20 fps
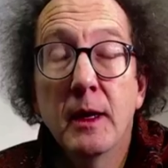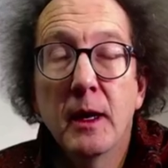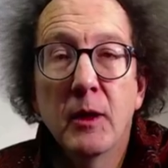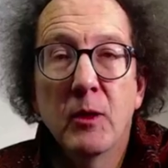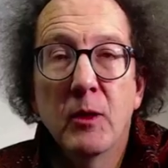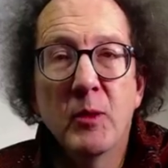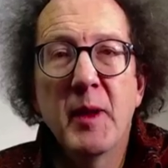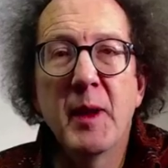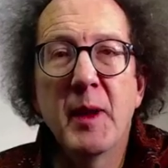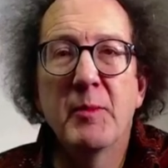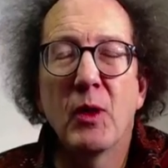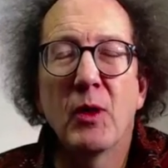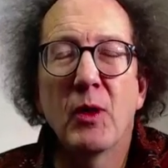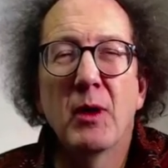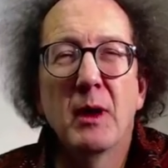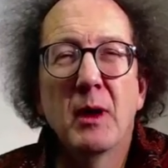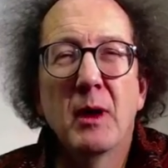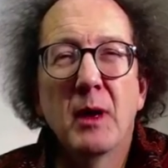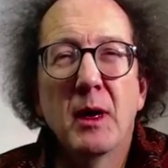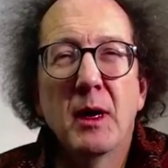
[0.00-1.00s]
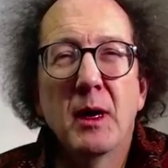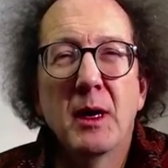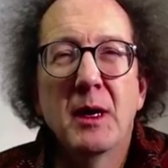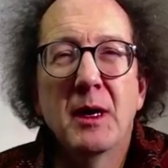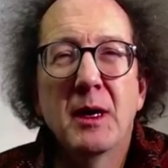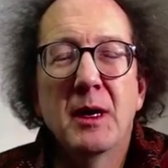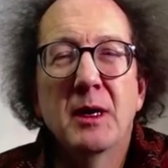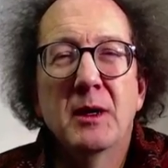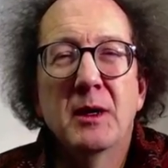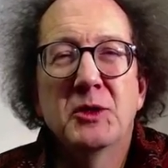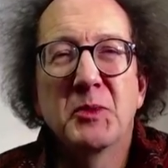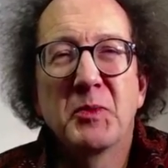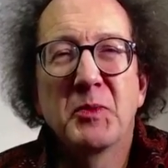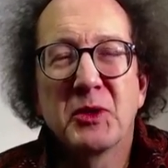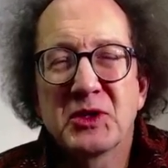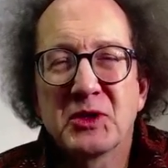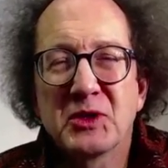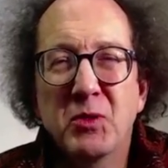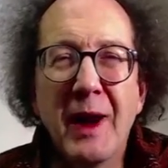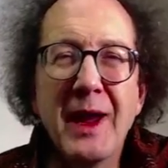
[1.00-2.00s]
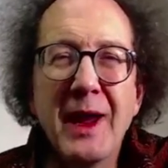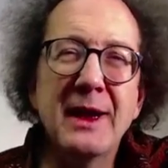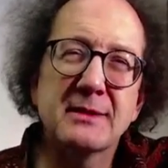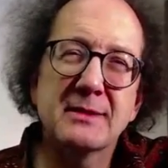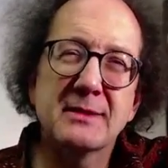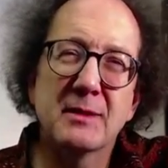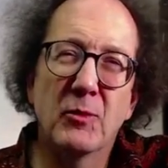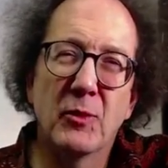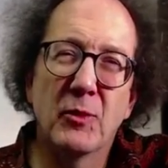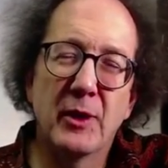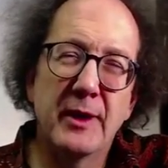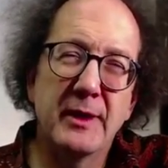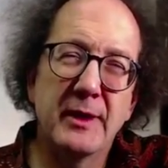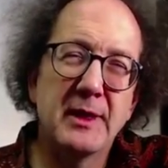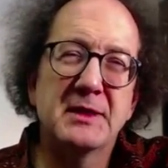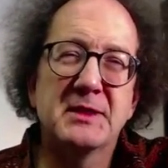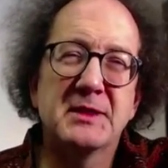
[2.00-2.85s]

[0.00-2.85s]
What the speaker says: Remember, to persuade someone is